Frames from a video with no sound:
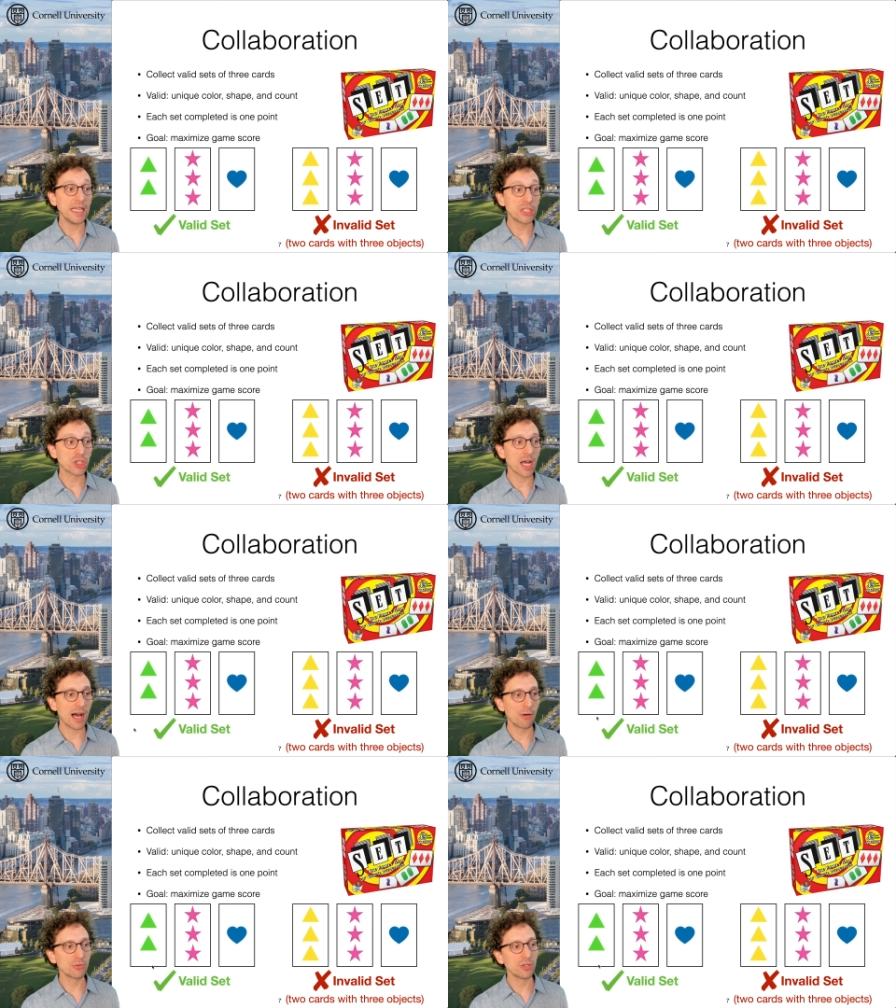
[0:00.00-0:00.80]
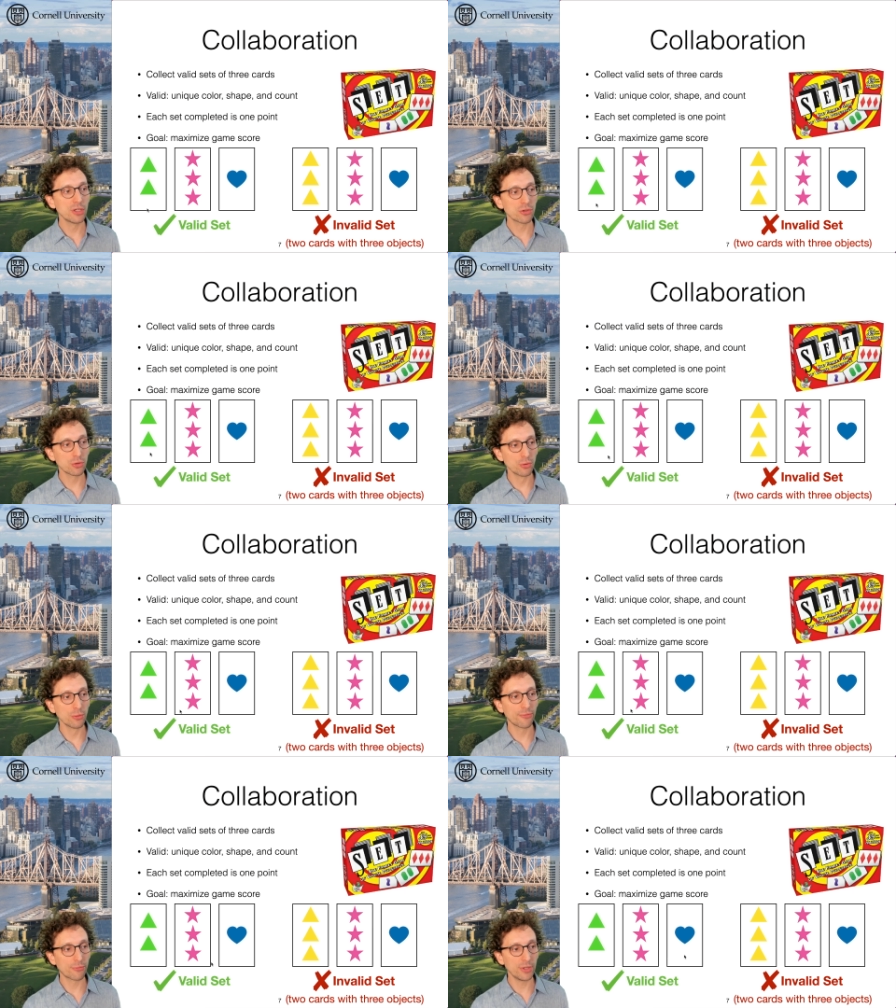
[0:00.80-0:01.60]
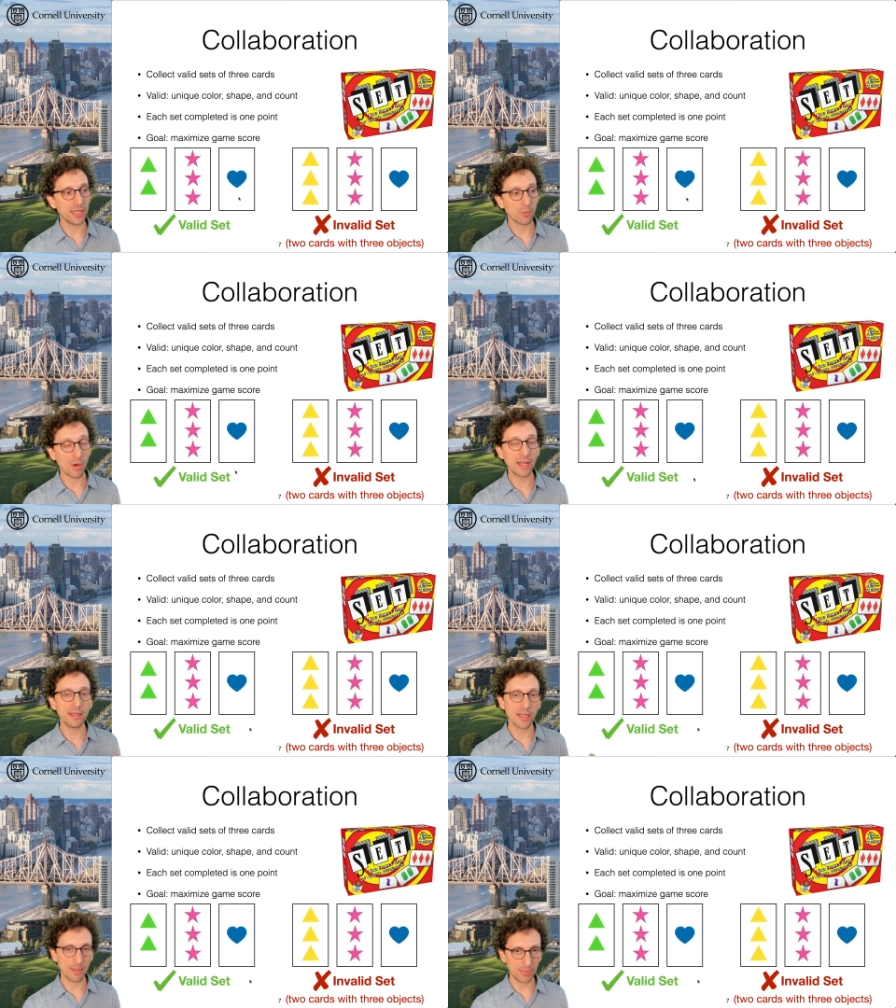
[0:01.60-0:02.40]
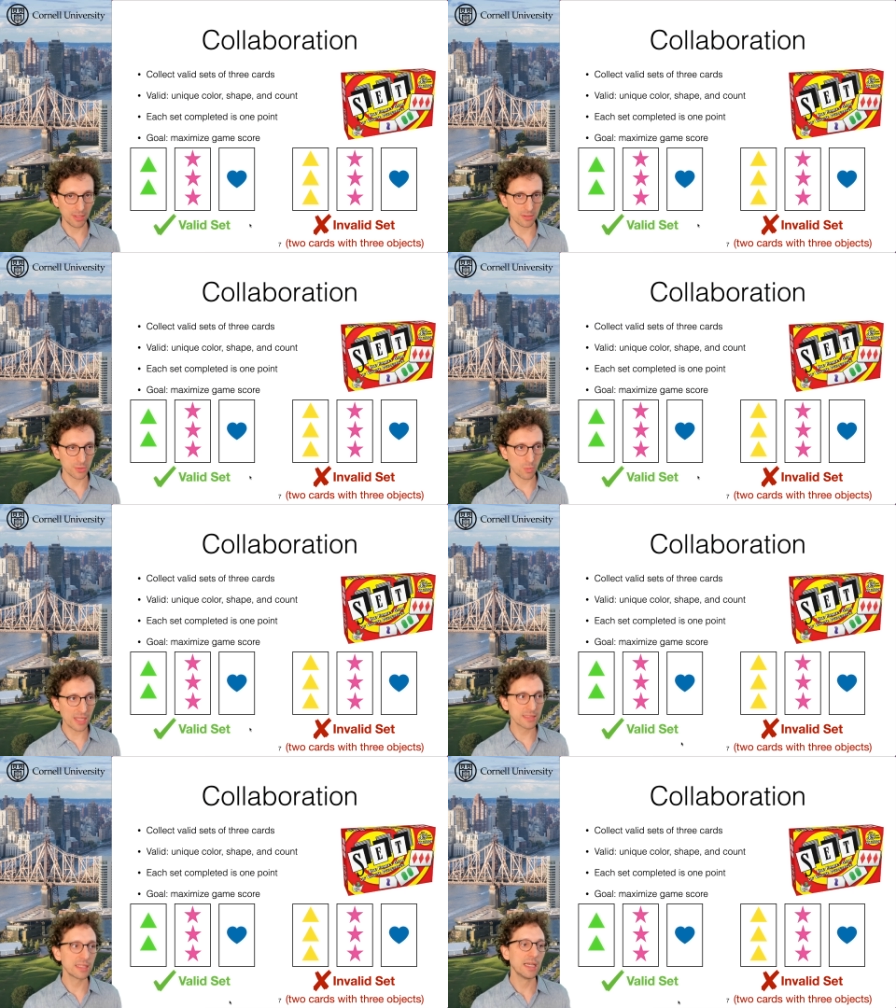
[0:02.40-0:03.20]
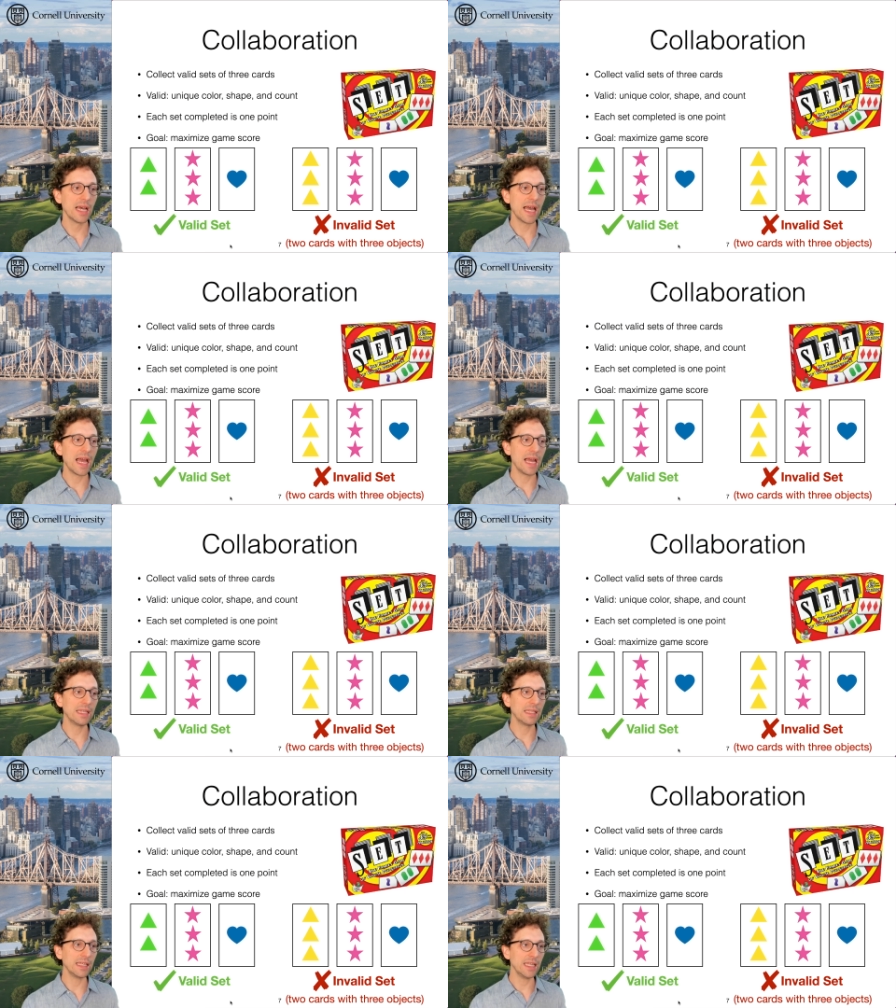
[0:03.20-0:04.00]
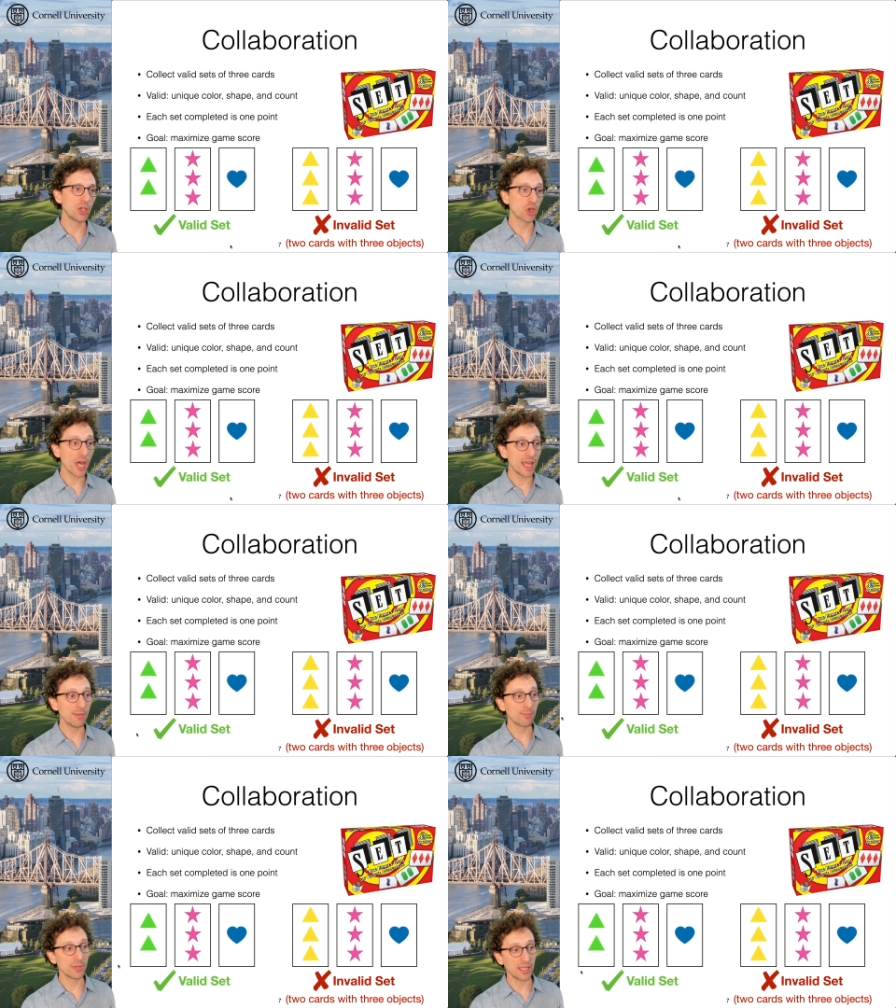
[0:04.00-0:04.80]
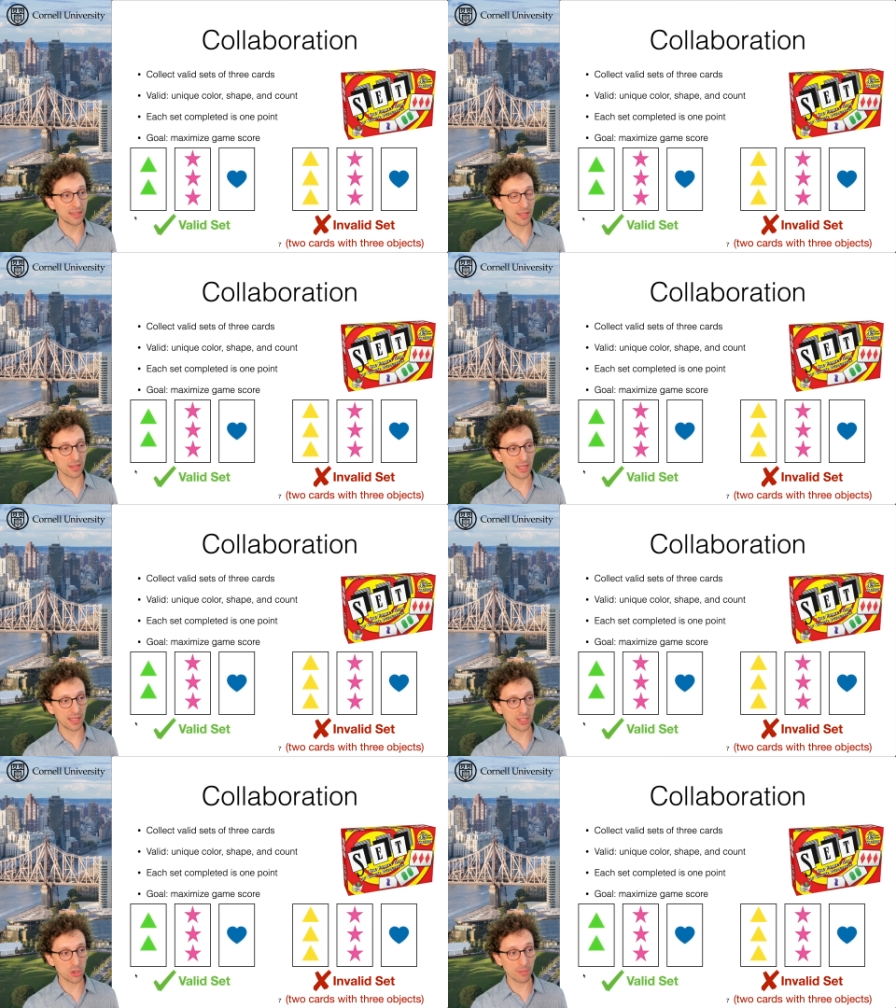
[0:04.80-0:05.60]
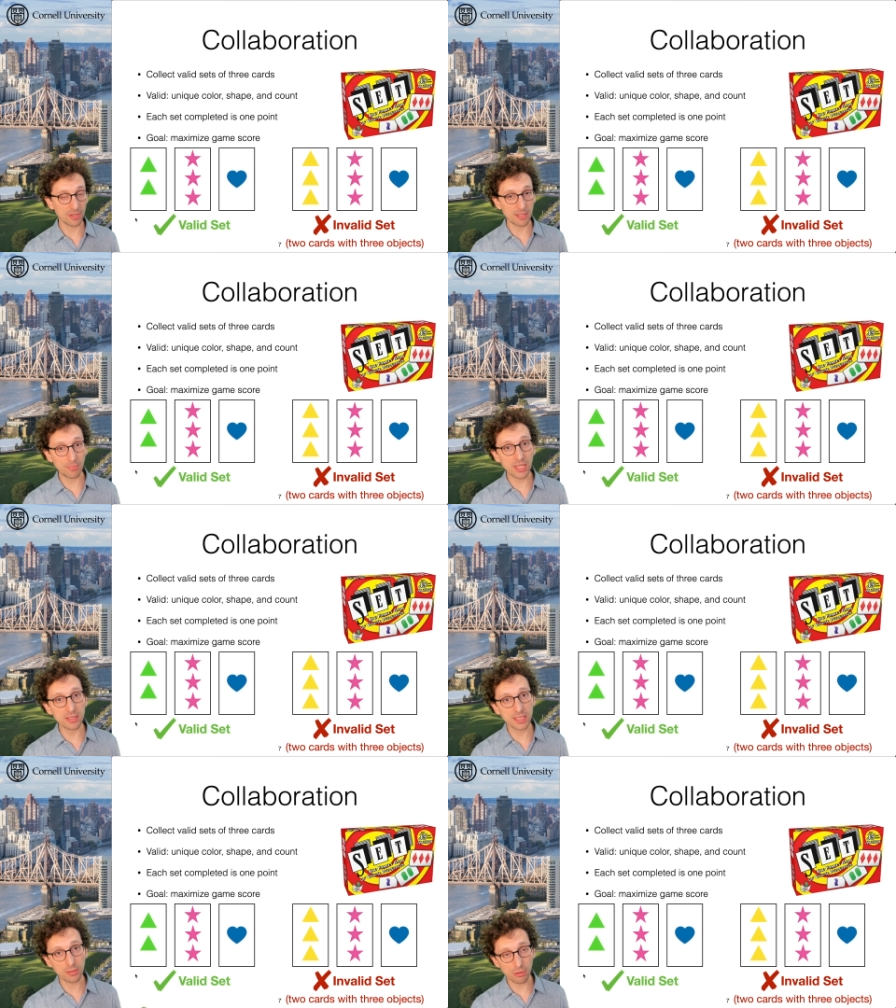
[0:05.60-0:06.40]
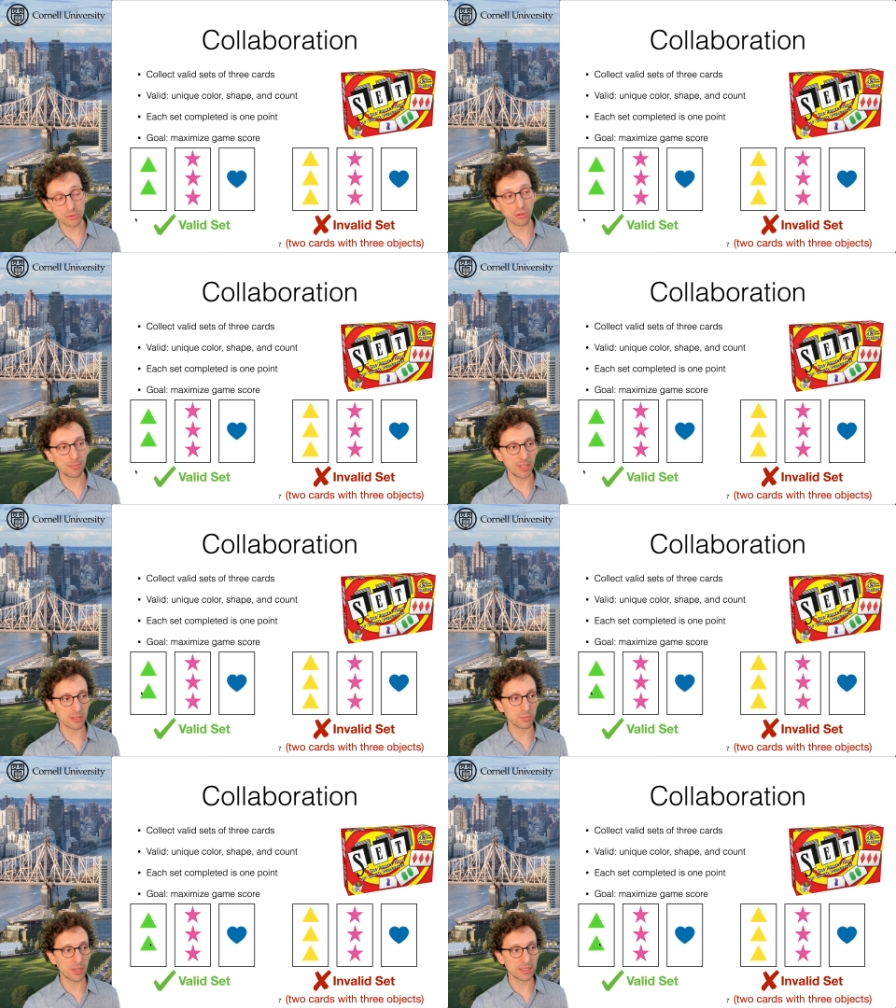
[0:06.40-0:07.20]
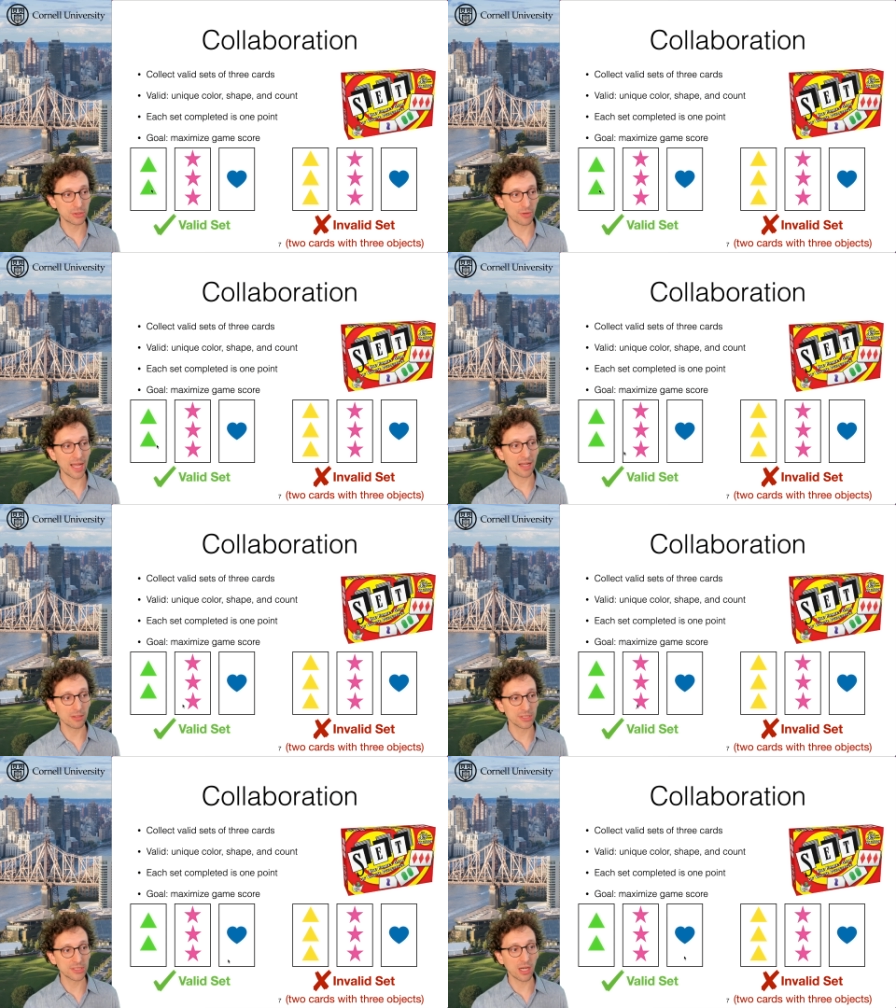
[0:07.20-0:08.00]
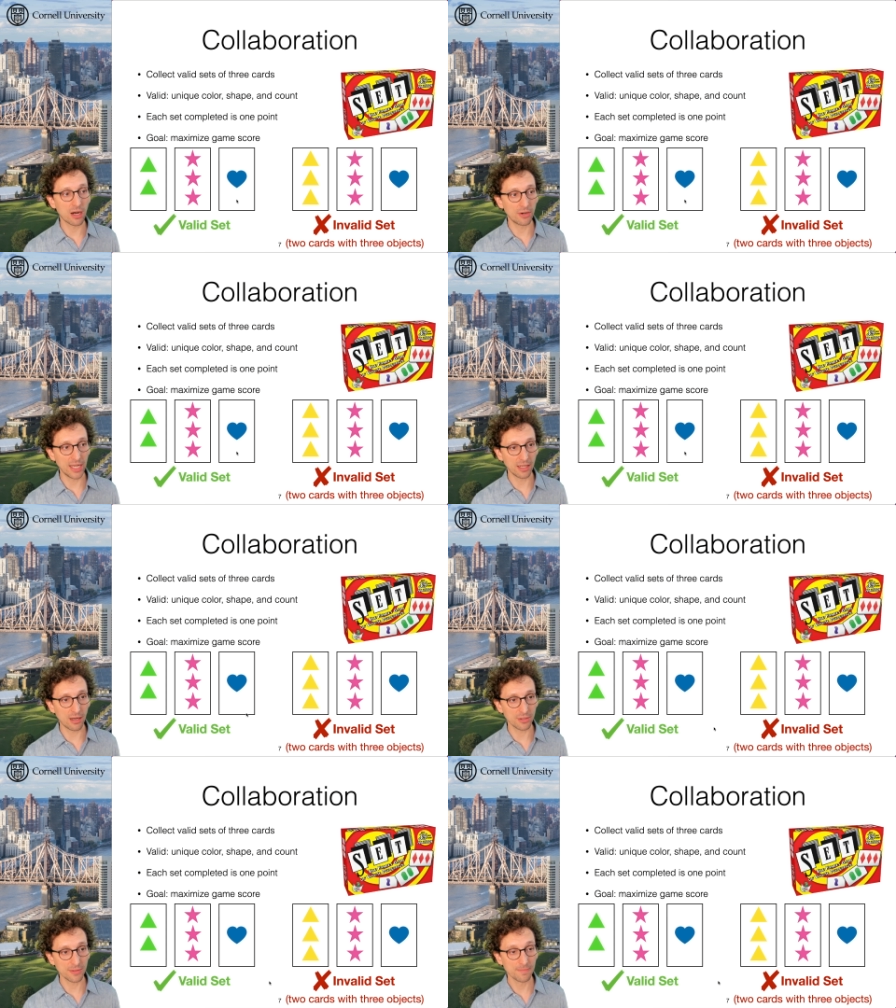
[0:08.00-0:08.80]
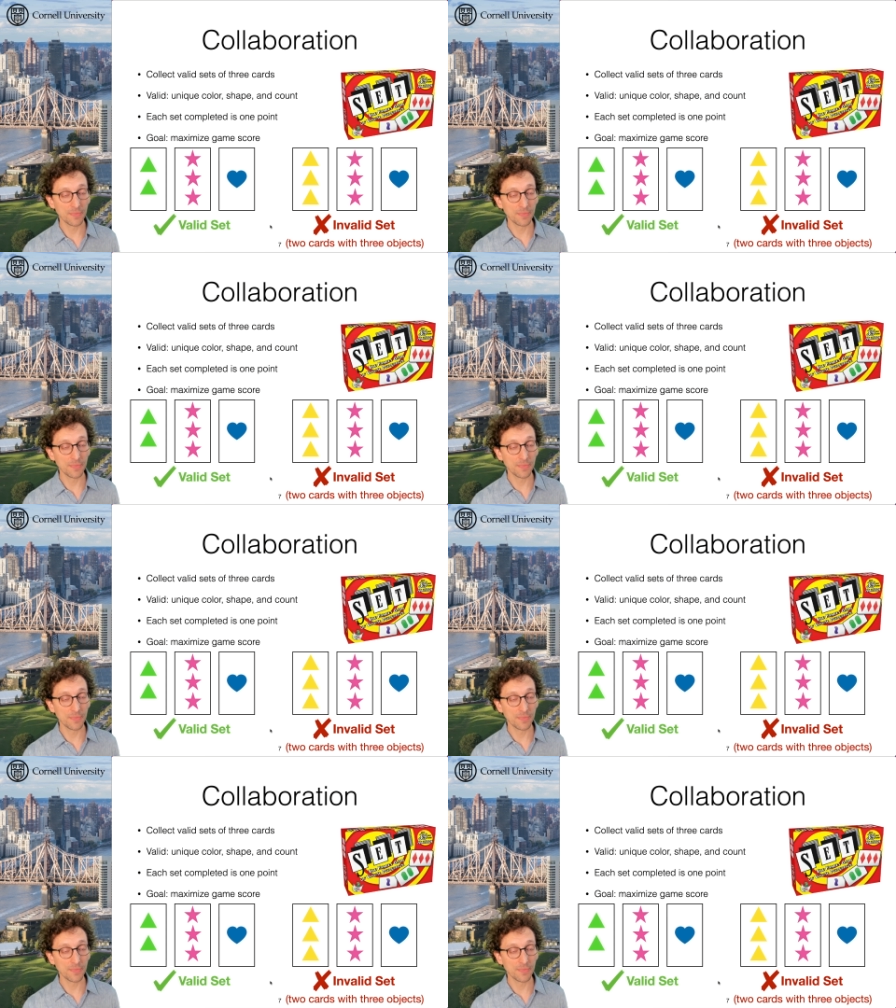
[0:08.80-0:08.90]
Each count 2, 3, and 1 appears once, and each shape each shape that appears here also appears once: triangle, star, and heart.